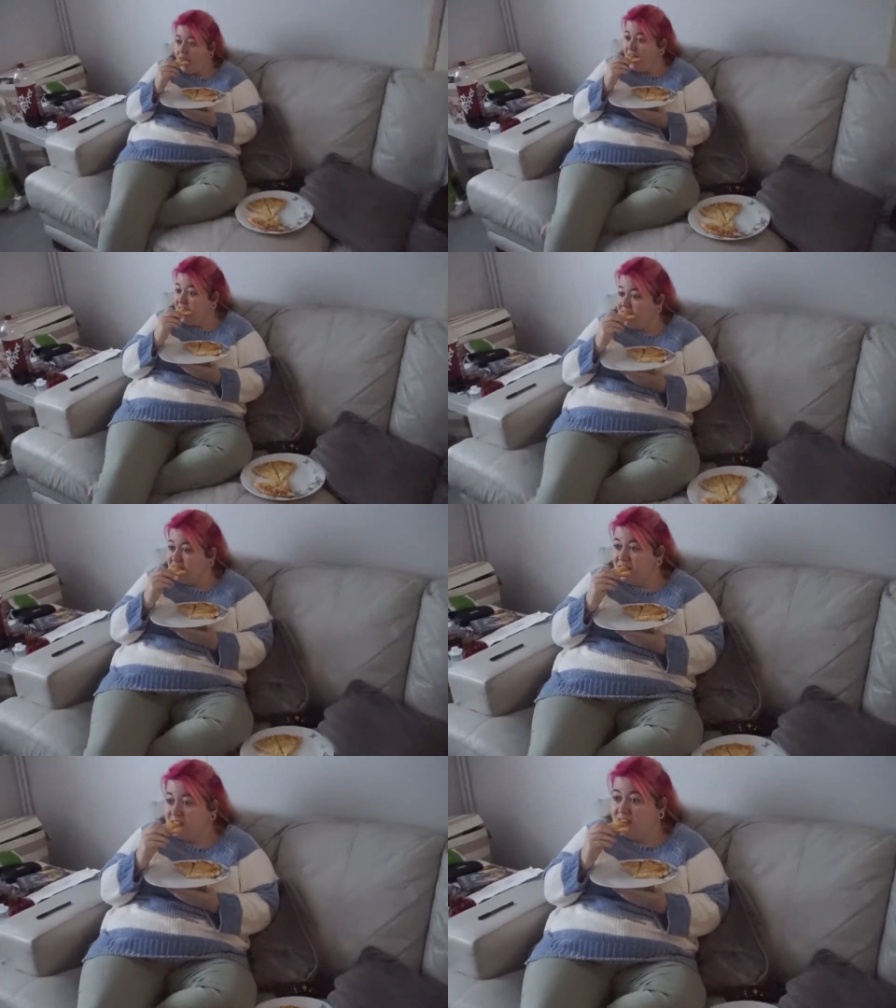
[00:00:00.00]
She's a
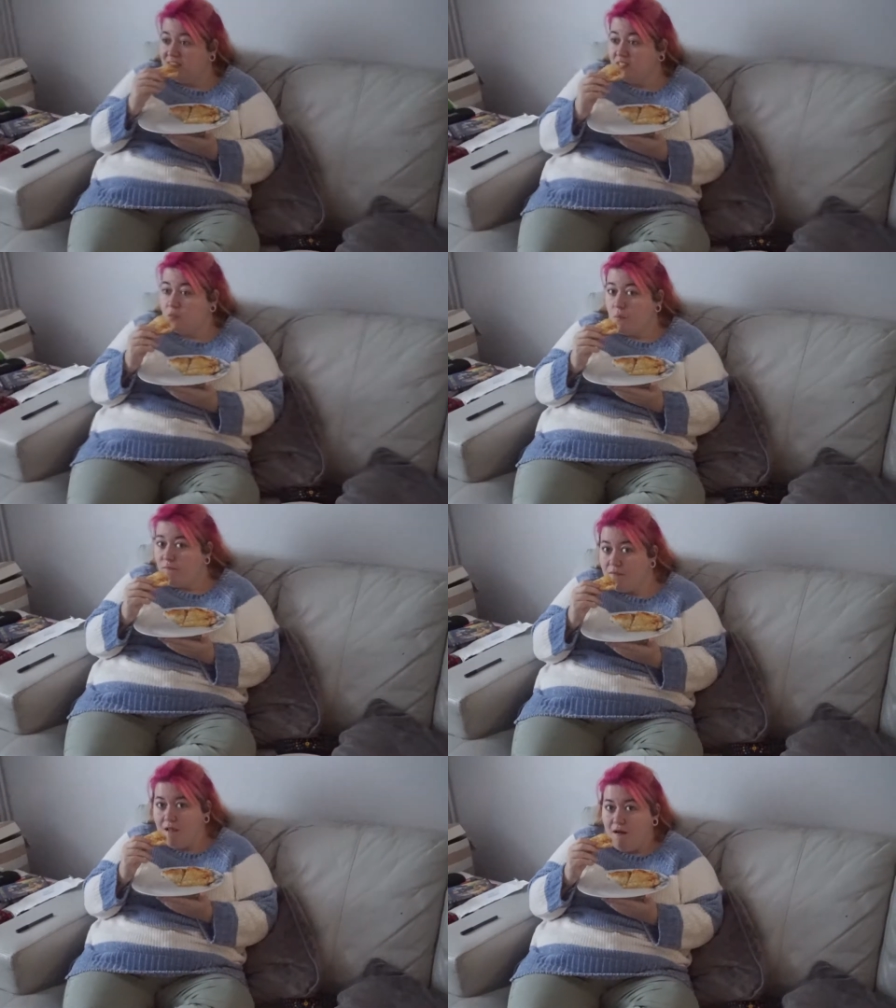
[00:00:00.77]
proper
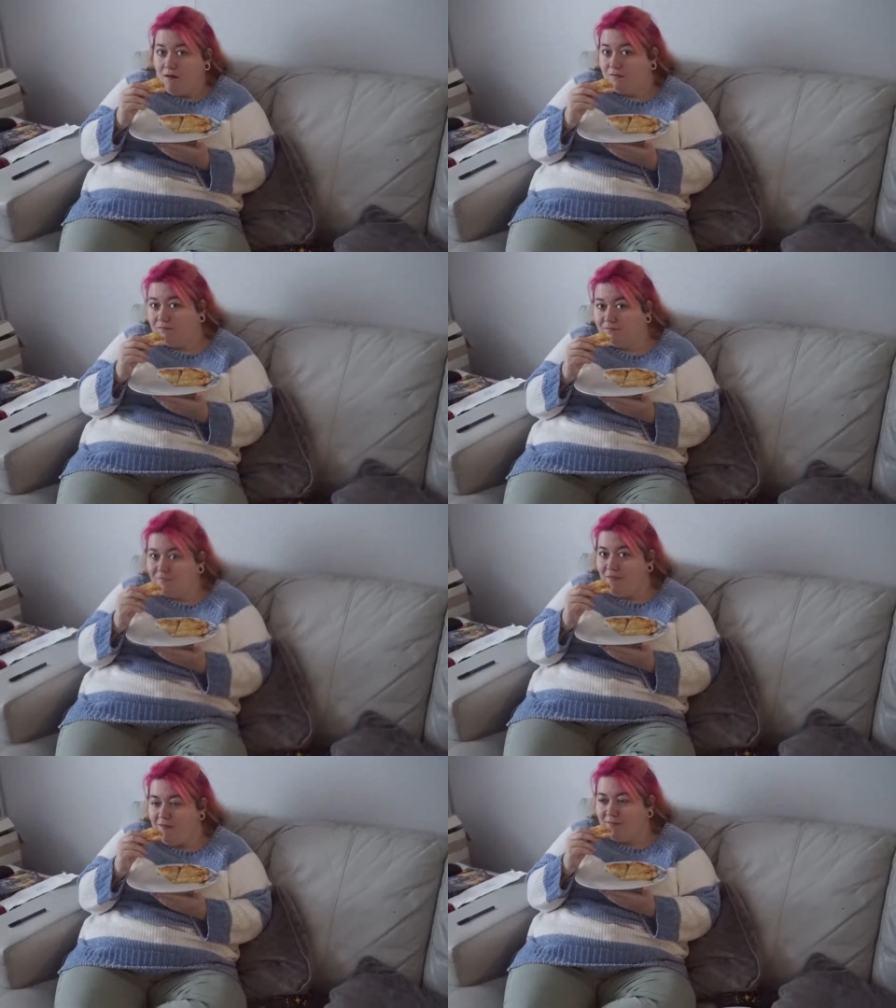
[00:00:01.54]
professional housewife
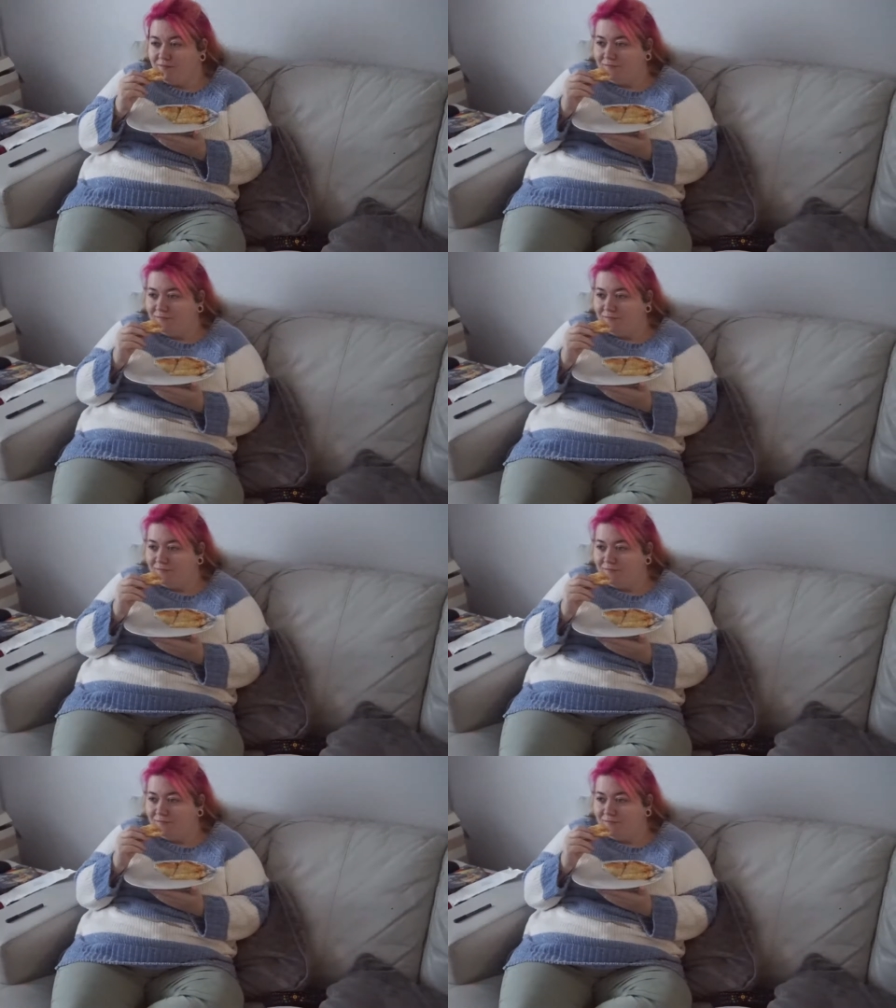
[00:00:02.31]
now.